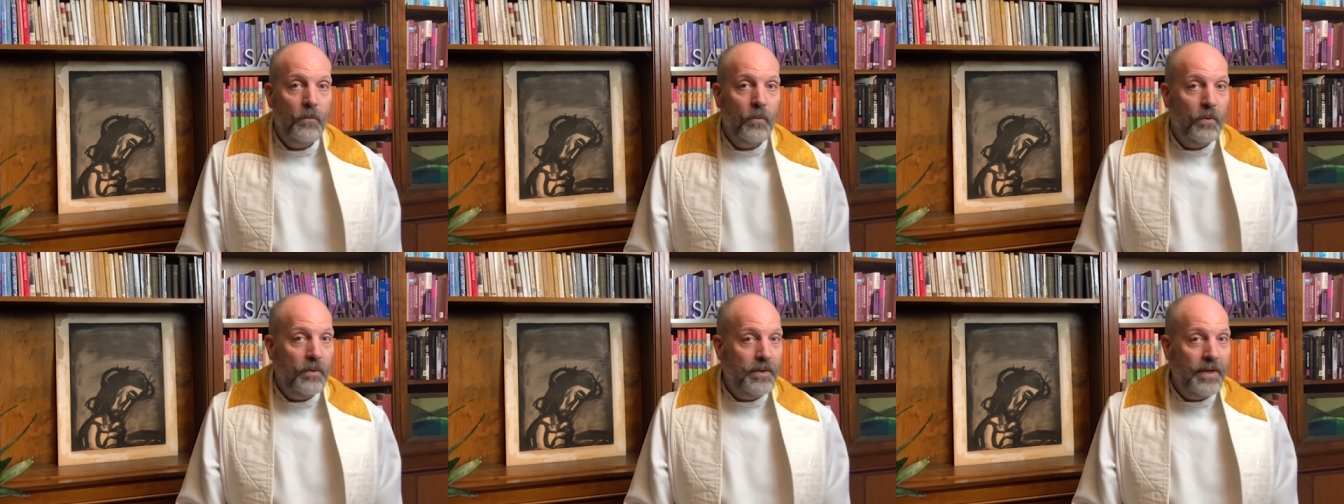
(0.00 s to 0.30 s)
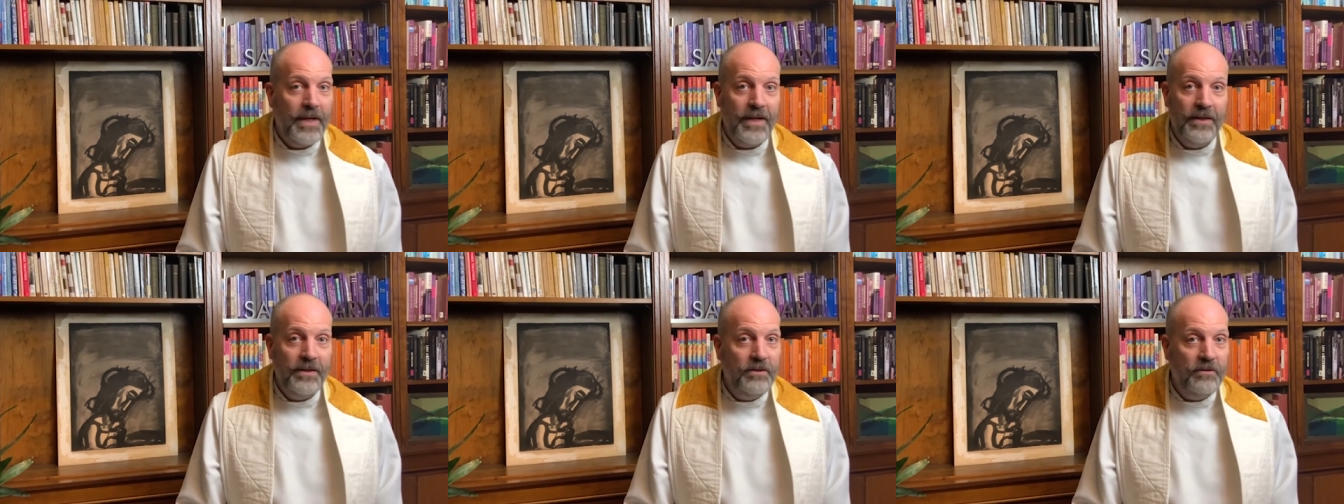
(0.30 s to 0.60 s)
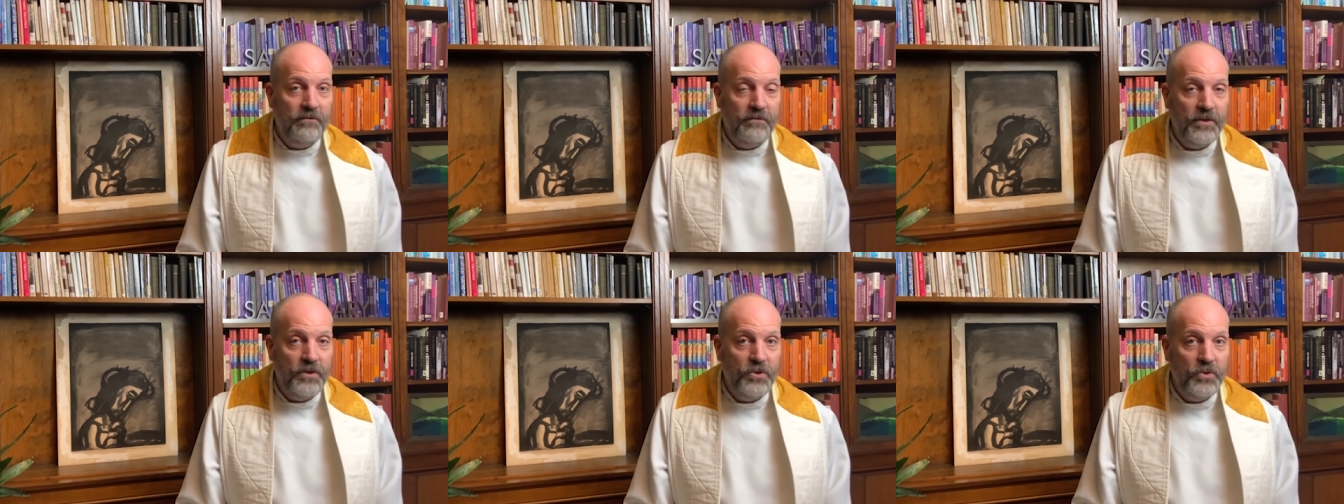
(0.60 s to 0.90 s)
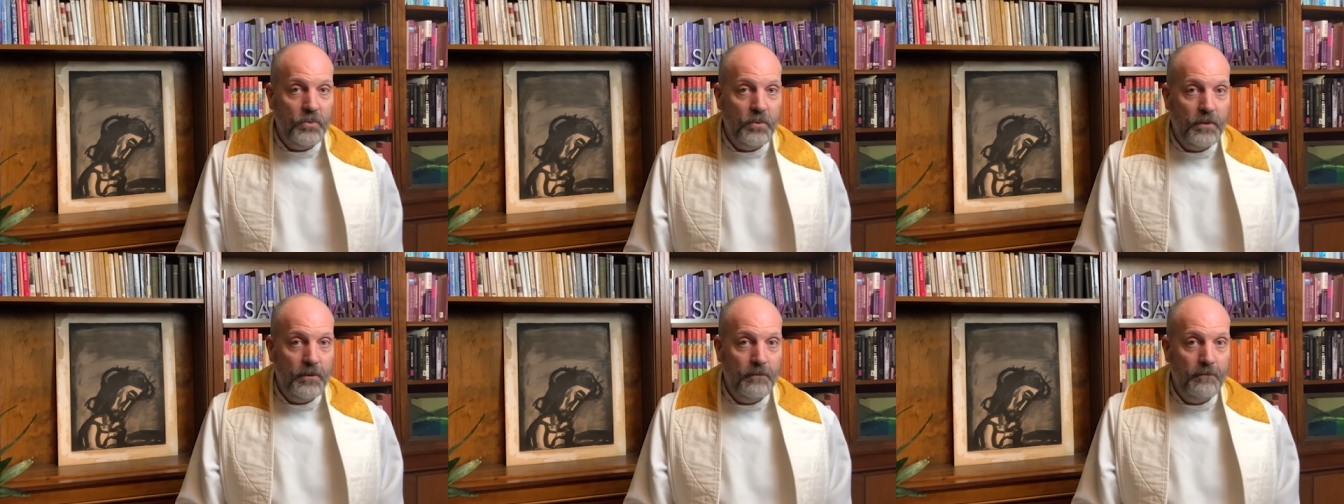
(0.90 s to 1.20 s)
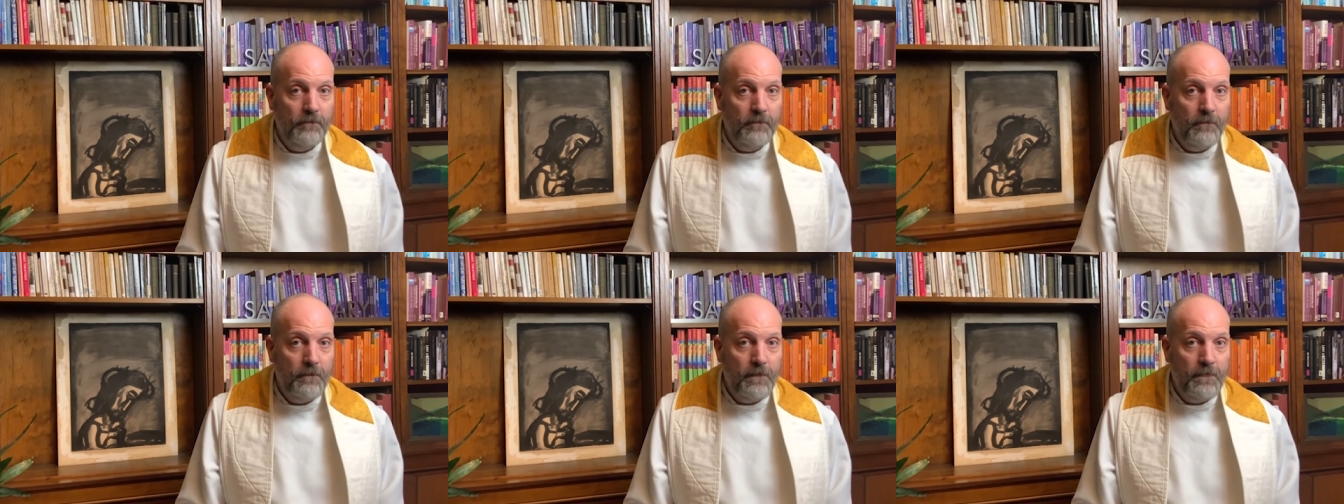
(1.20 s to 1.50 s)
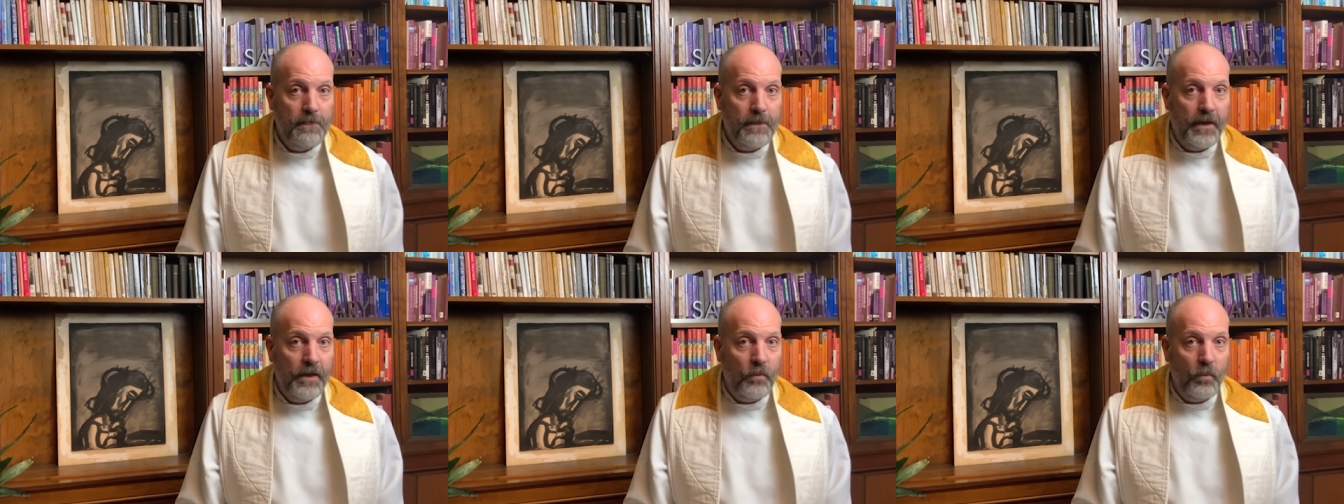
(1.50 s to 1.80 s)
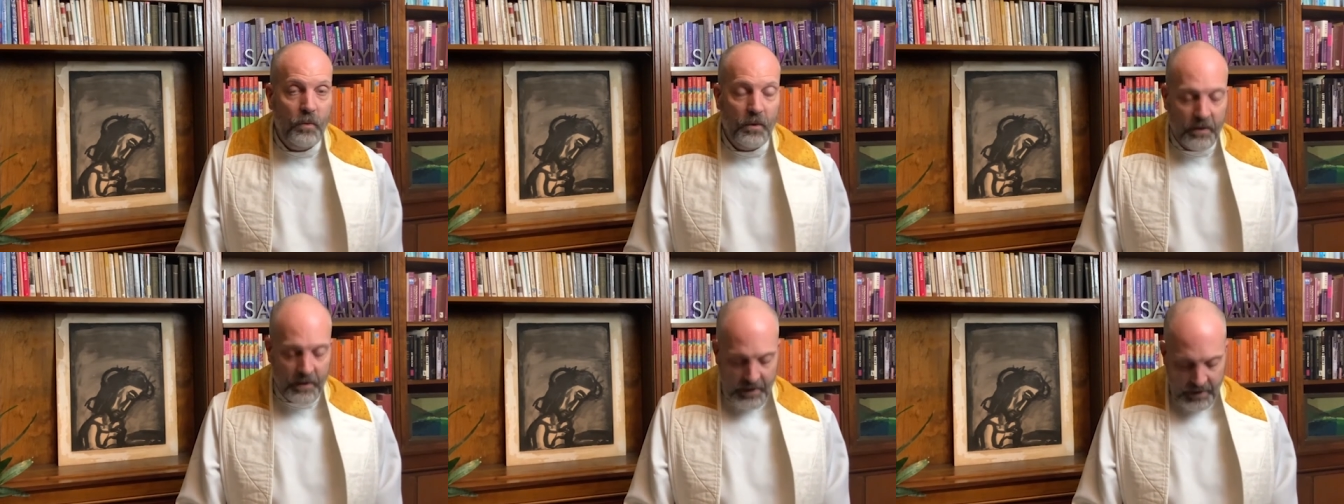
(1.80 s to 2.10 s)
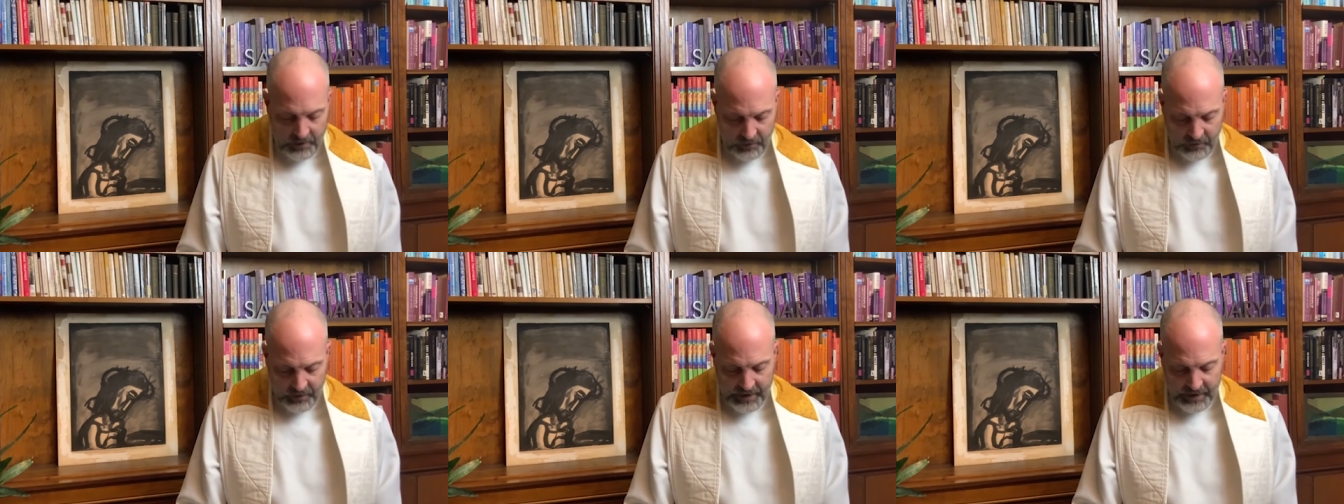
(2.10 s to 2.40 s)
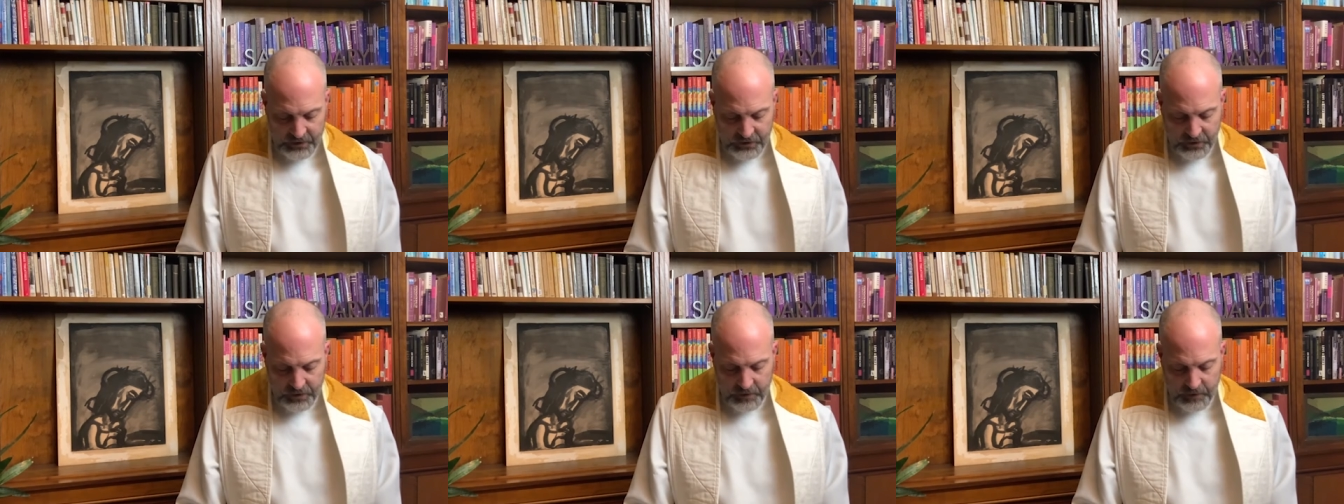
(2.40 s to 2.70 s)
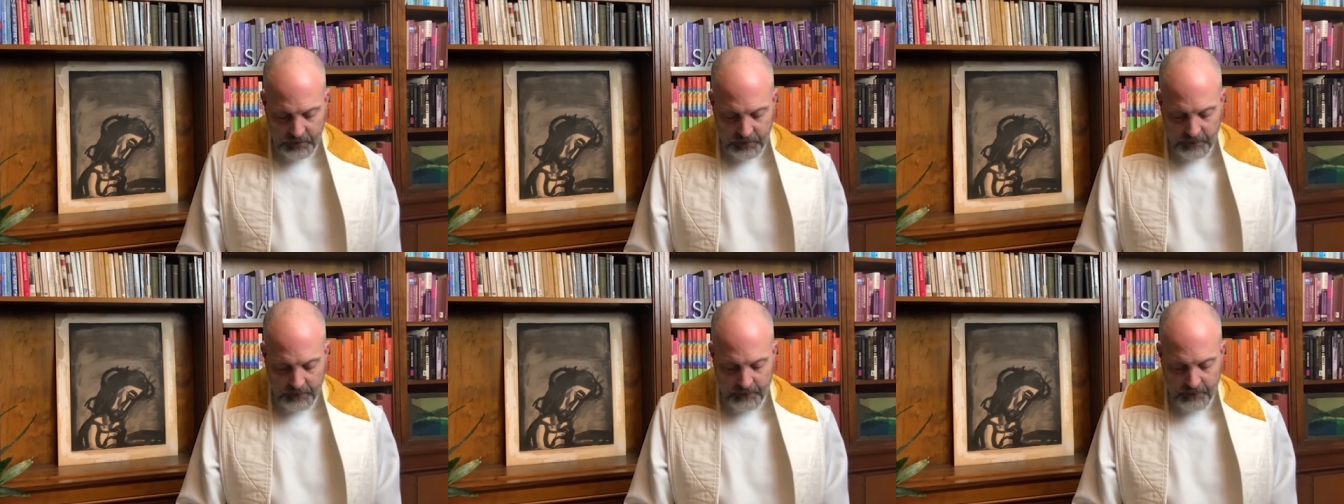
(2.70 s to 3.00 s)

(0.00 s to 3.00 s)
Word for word: We're not individual, and we're not rational.